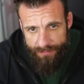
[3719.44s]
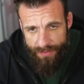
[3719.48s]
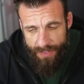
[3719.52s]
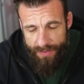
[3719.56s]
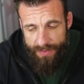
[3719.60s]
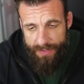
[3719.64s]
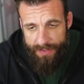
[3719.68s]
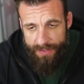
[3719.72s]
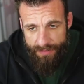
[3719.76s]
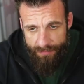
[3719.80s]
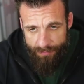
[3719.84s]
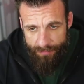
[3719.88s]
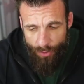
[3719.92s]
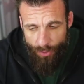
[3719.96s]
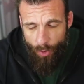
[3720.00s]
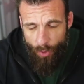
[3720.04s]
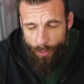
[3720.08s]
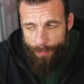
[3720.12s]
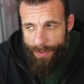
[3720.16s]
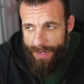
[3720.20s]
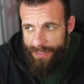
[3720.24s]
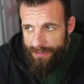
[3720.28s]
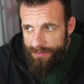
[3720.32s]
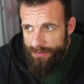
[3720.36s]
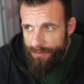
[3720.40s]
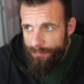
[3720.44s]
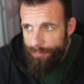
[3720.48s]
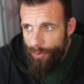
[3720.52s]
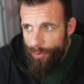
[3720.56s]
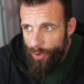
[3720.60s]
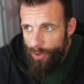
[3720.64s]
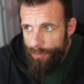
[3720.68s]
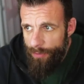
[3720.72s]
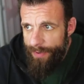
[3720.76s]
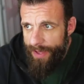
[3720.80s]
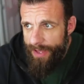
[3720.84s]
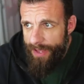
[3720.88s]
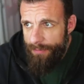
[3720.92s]
And then going back to the
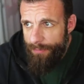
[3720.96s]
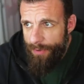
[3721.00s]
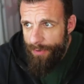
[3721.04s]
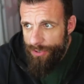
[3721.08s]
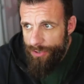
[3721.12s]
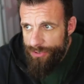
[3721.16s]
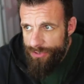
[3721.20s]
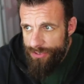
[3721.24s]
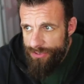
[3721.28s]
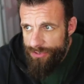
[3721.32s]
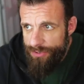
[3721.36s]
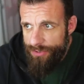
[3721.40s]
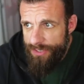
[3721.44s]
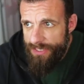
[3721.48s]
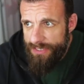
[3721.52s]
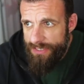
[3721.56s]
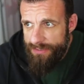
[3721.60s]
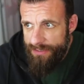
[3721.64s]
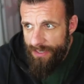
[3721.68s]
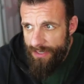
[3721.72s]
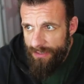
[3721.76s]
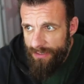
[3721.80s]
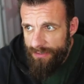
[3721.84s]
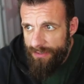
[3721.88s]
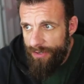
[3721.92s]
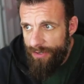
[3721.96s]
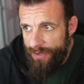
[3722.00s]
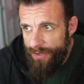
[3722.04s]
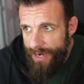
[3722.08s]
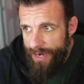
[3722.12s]
bowl of bad emotions, you get stuck there.